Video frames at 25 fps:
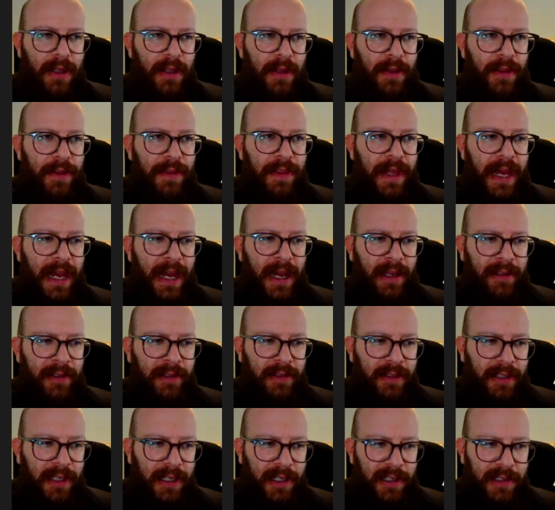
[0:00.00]
that
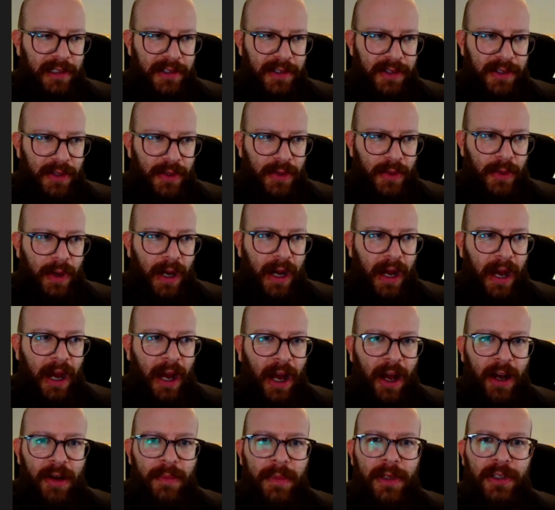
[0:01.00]
tells you
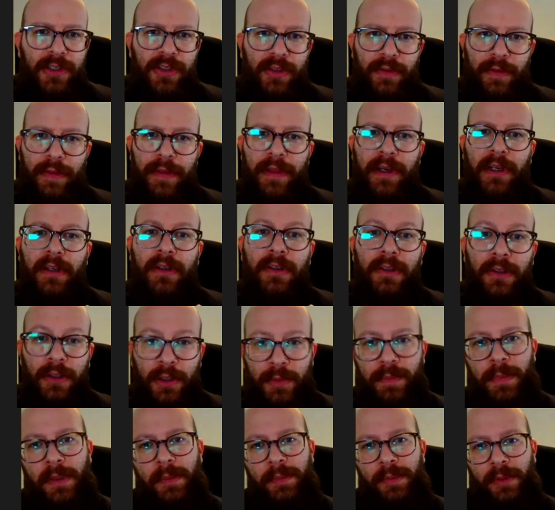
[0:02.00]
how much of the
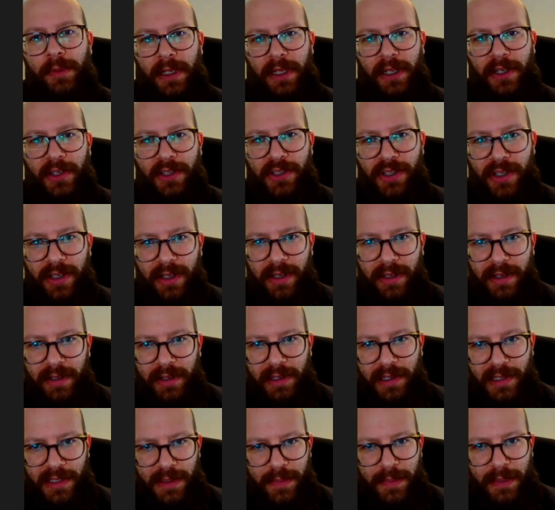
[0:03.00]
good population
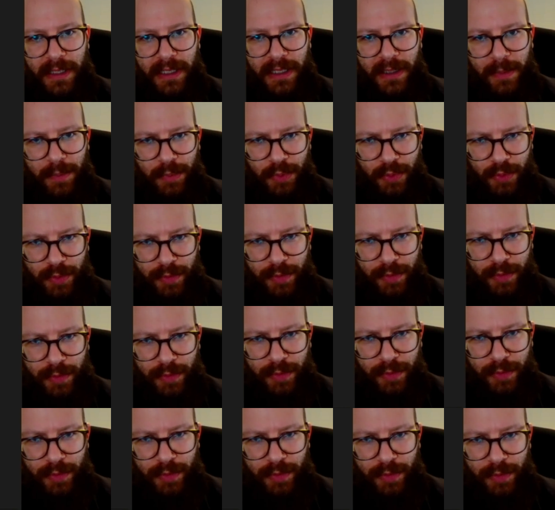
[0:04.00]
is being approved.
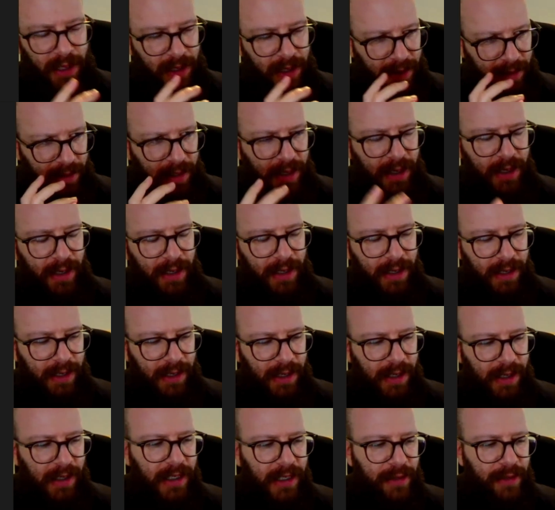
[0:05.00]
I'll
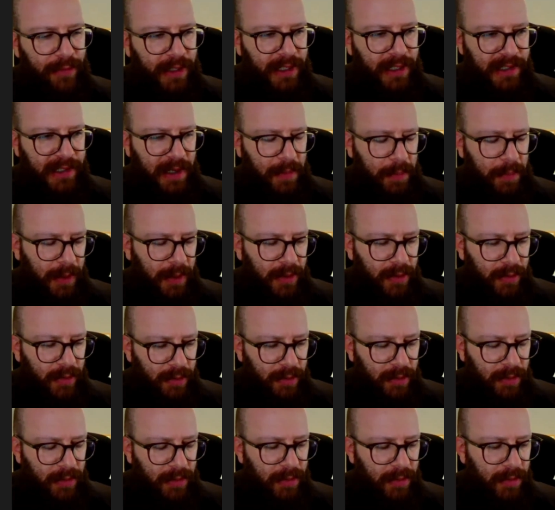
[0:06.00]
give an example
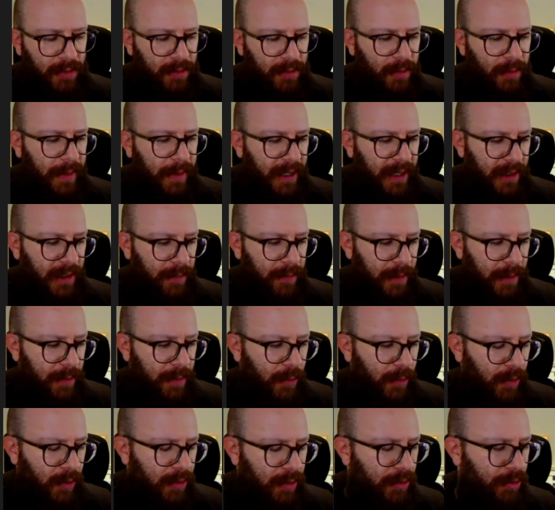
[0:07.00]
to make it a bit
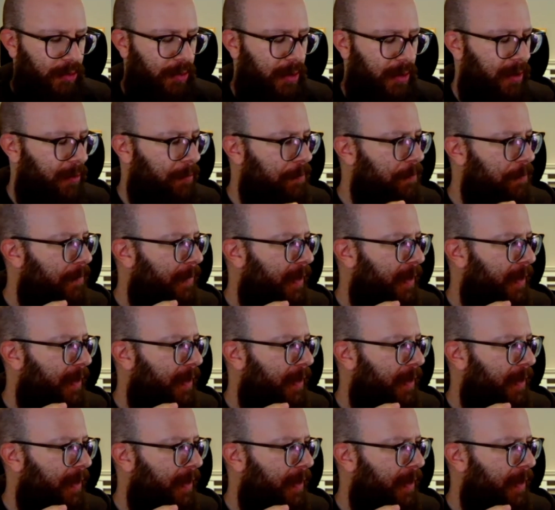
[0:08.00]
more concrete.